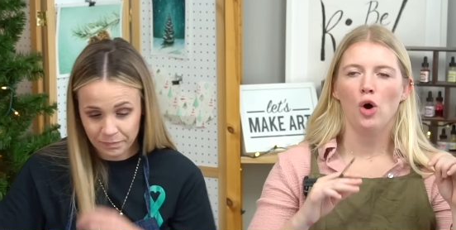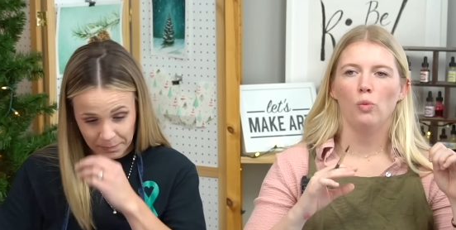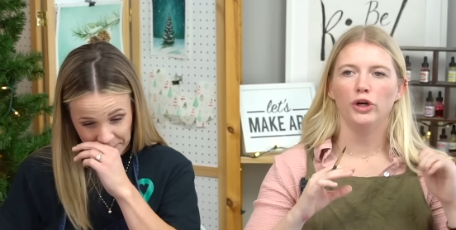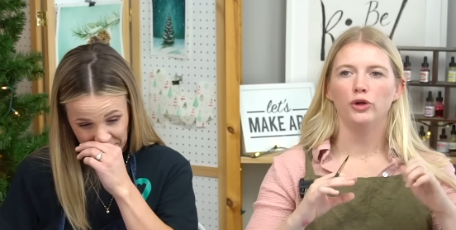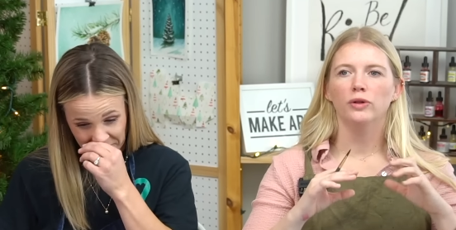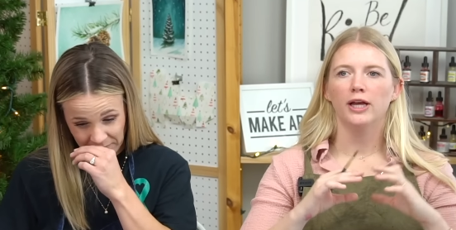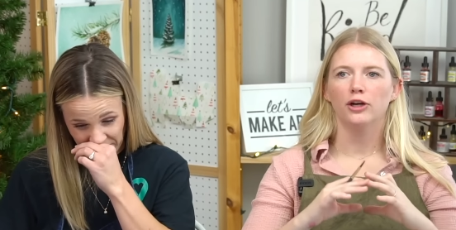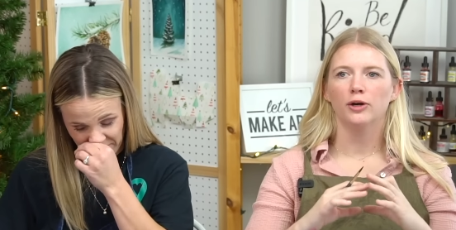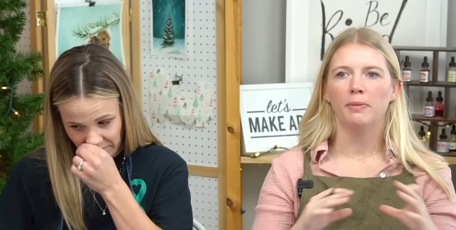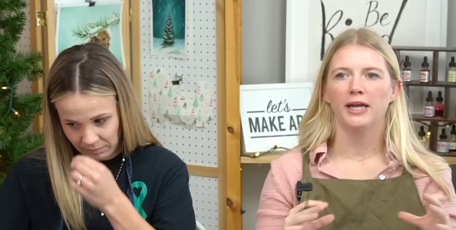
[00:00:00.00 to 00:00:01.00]
Speaker 1: When you let
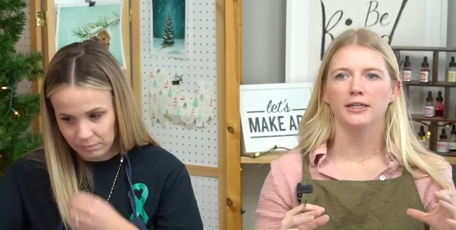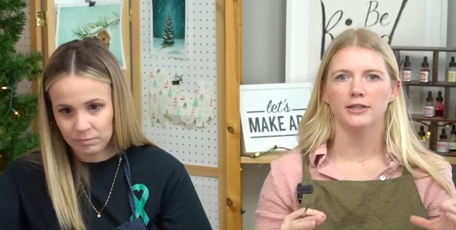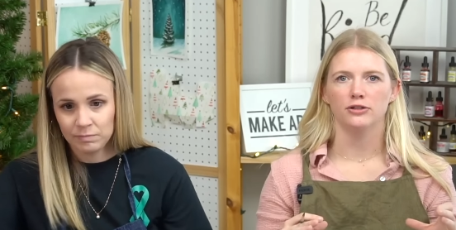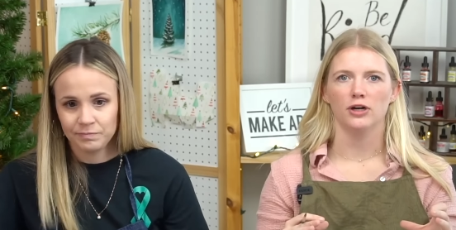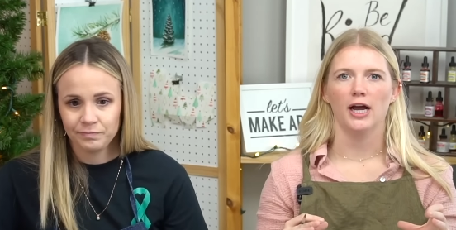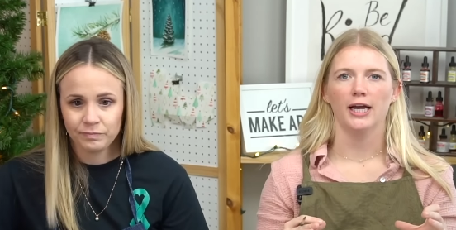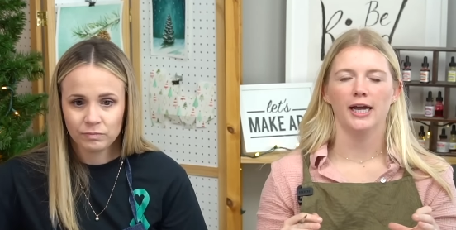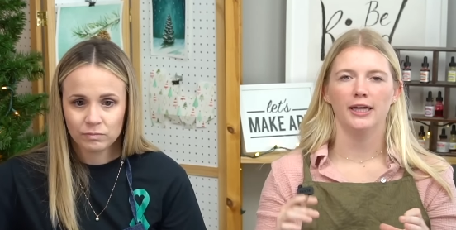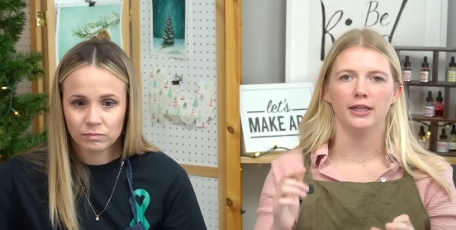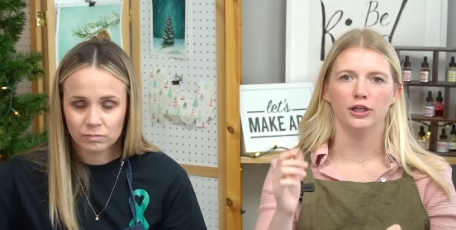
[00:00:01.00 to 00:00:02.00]
your painting dry
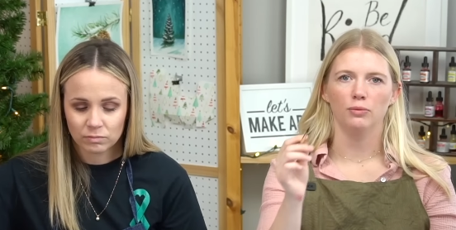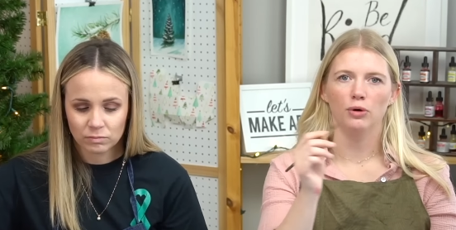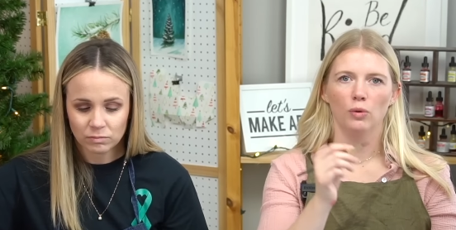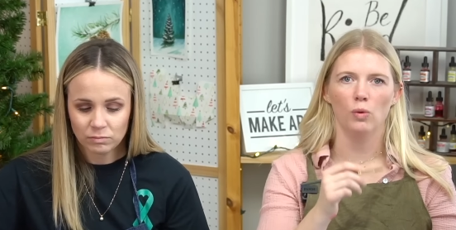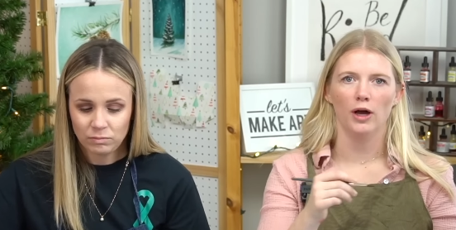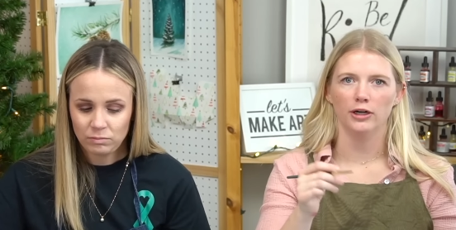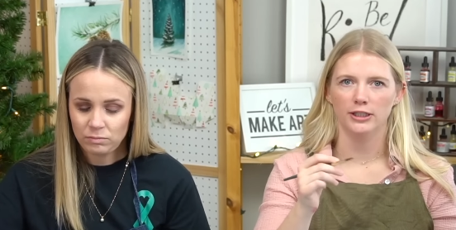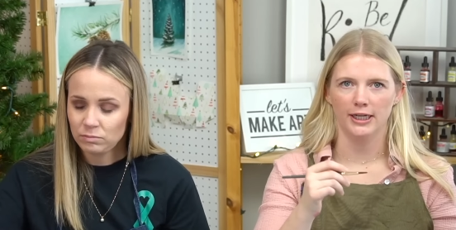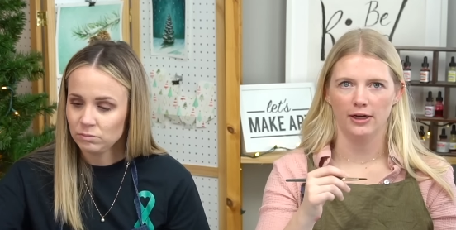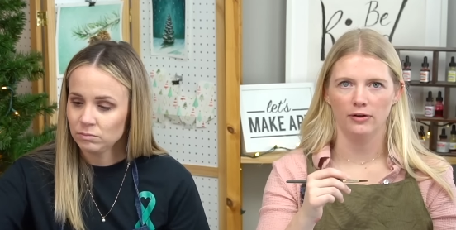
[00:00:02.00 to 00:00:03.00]
and then you put water
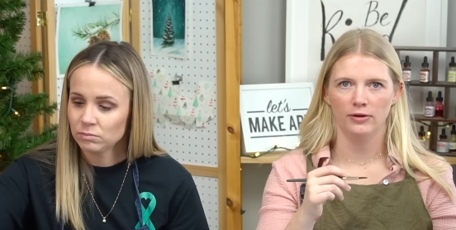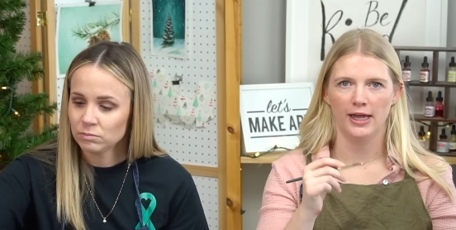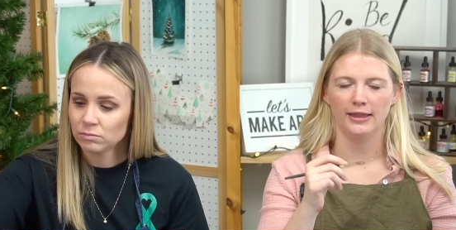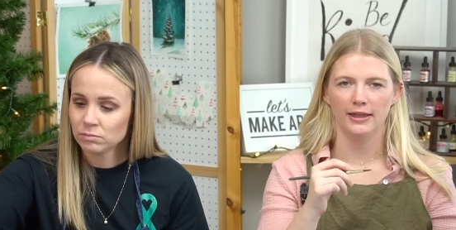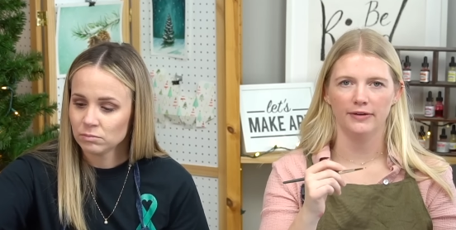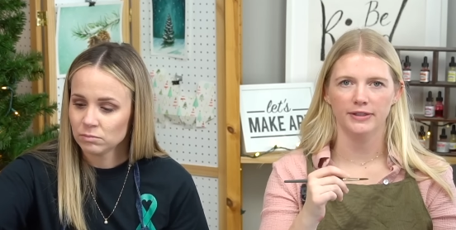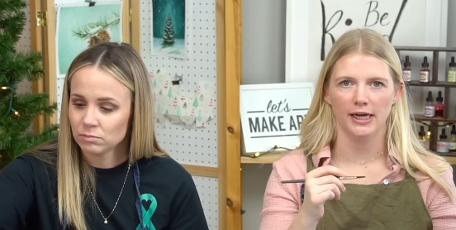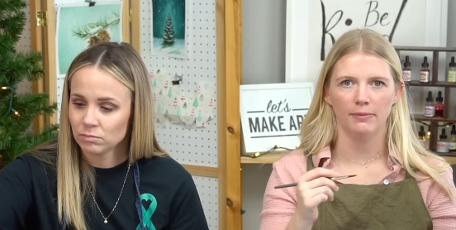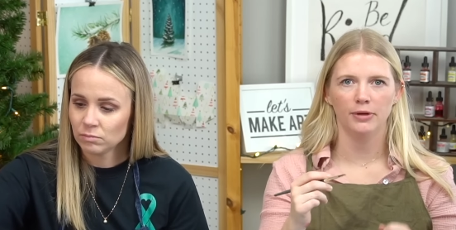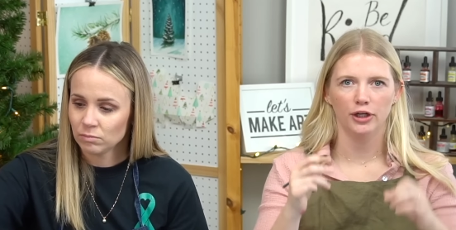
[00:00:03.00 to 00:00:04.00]
down and lift
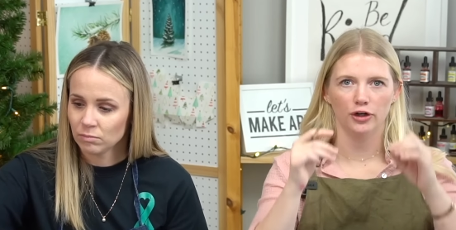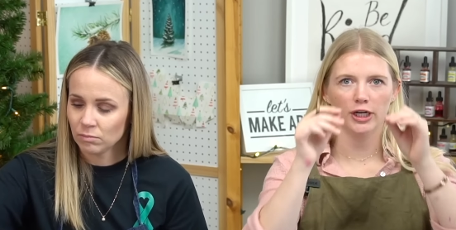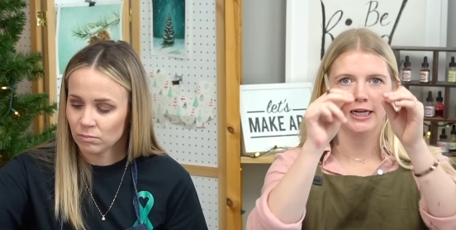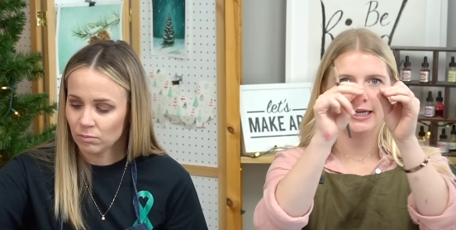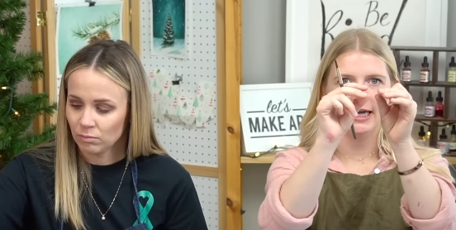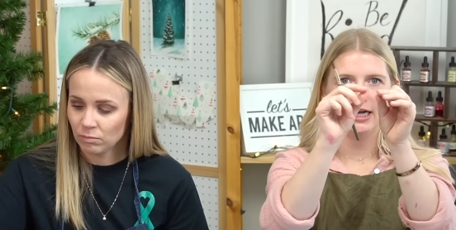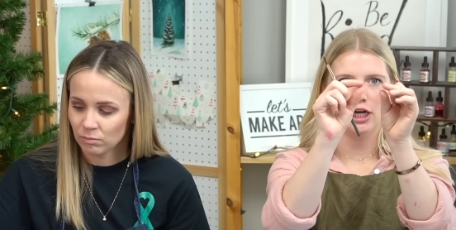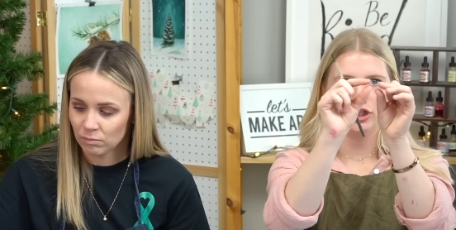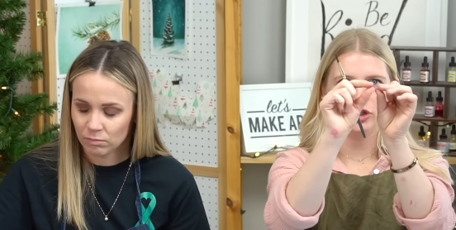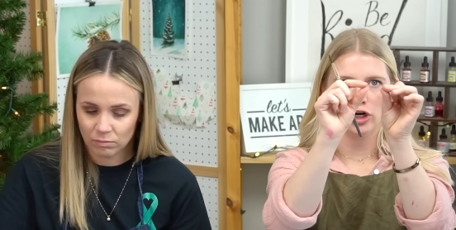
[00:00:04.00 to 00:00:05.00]
up, you're gonna get
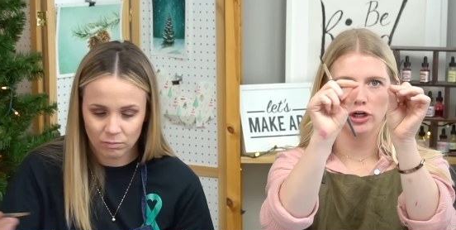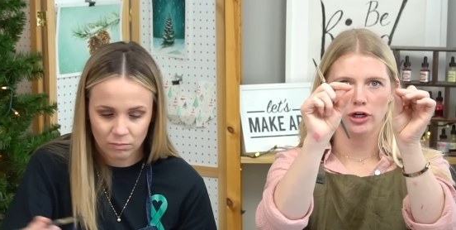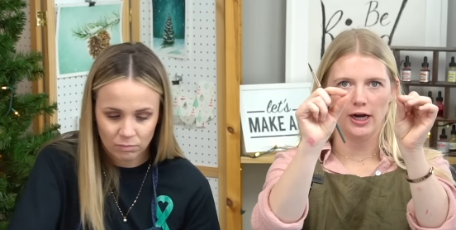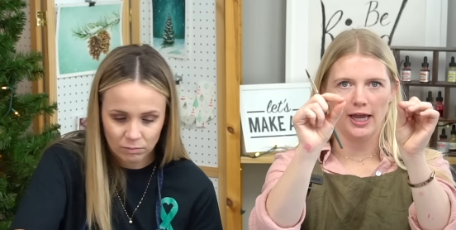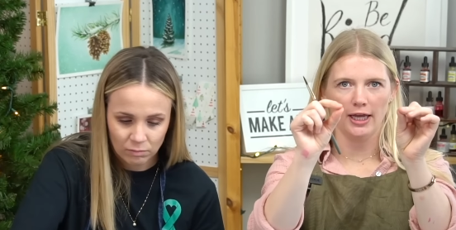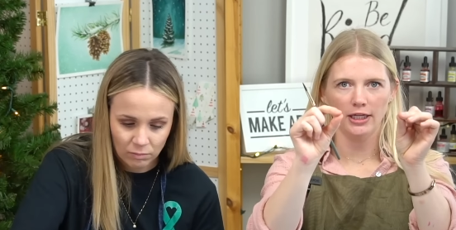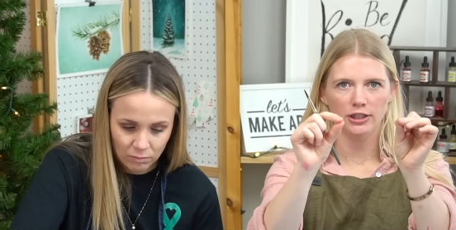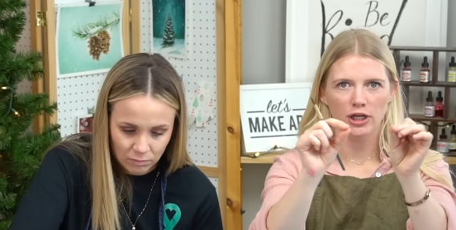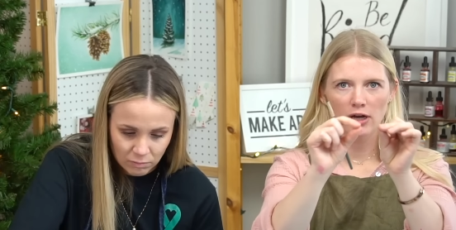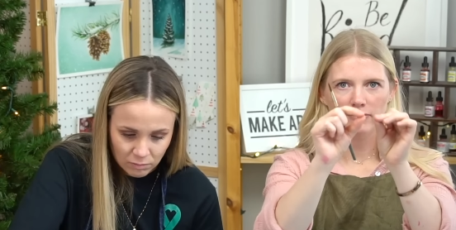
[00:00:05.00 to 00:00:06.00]
a darker
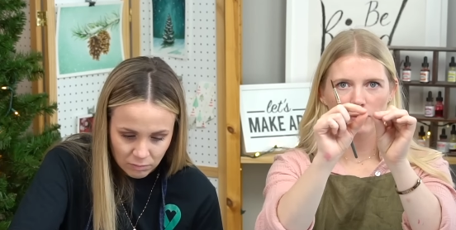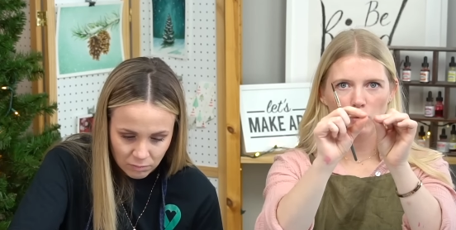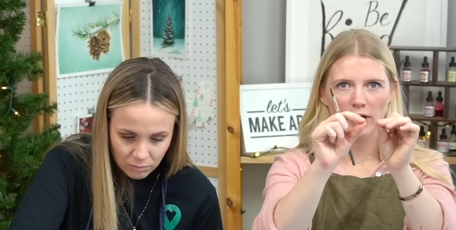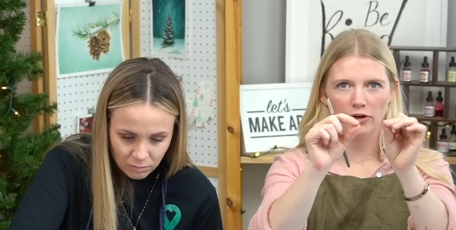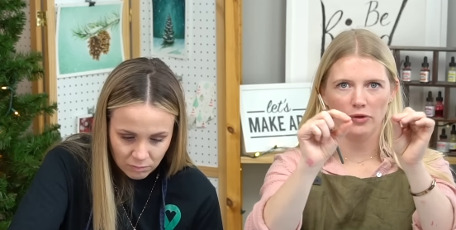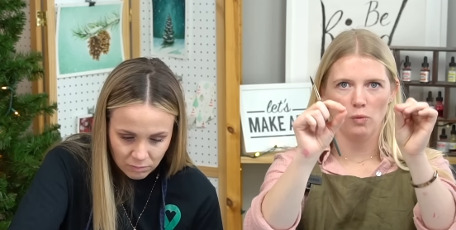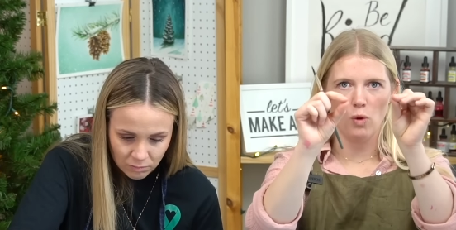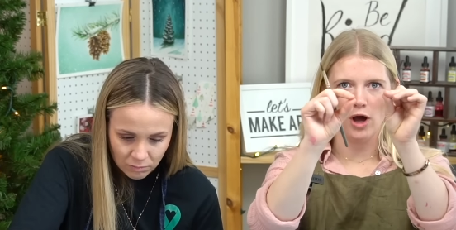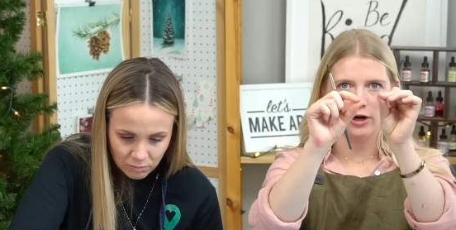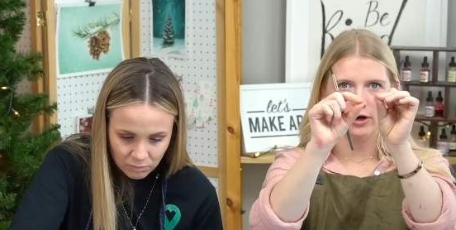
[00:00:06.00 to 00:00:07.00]
edge from where the
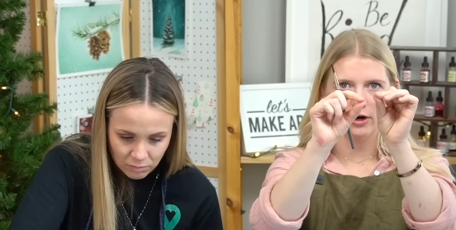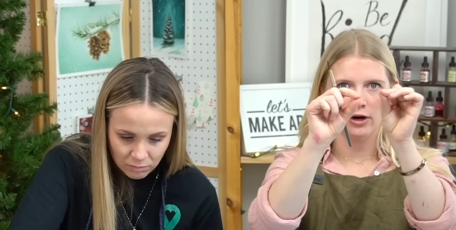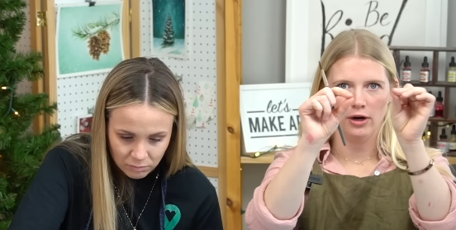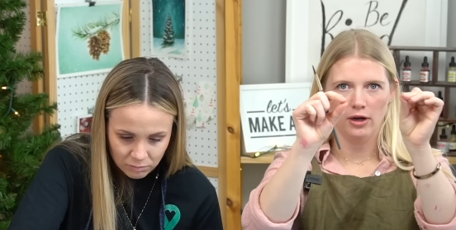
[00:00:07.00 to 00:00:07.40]
water,